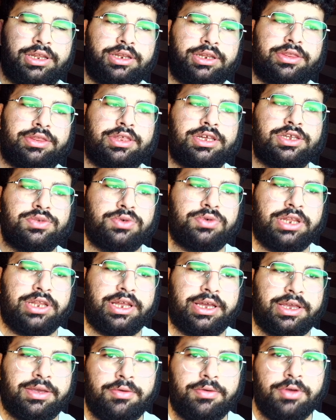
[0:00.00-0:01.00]
things were
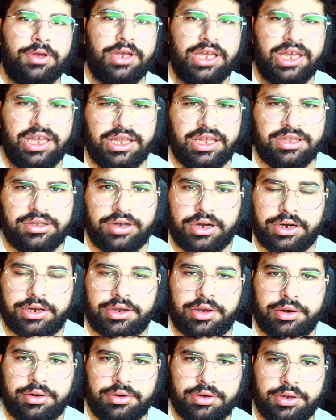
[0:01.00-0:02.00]
like
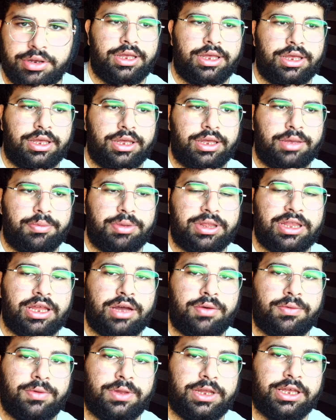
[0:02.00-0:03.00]
darker, but
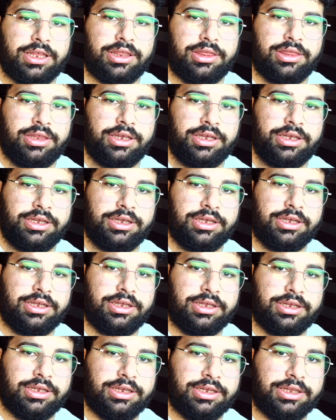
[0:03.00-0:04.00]
now
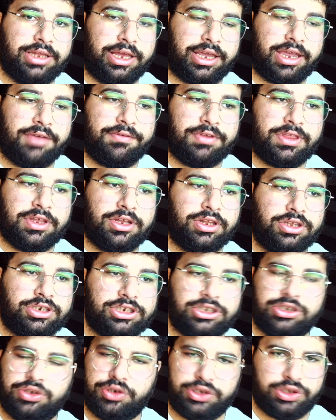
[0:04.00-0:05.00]
the like everything
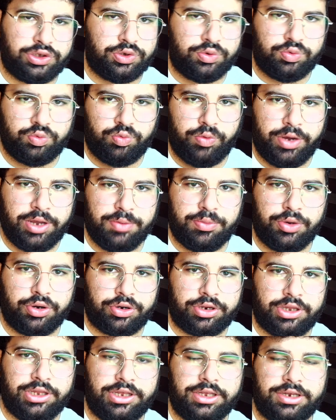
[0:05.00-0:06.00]
just looks way more
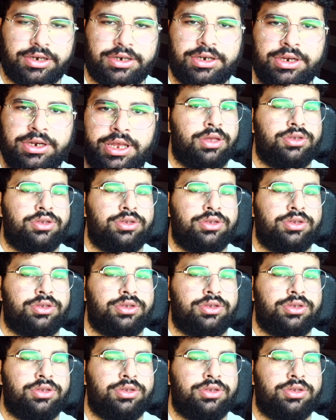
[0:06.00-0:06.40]
clearer.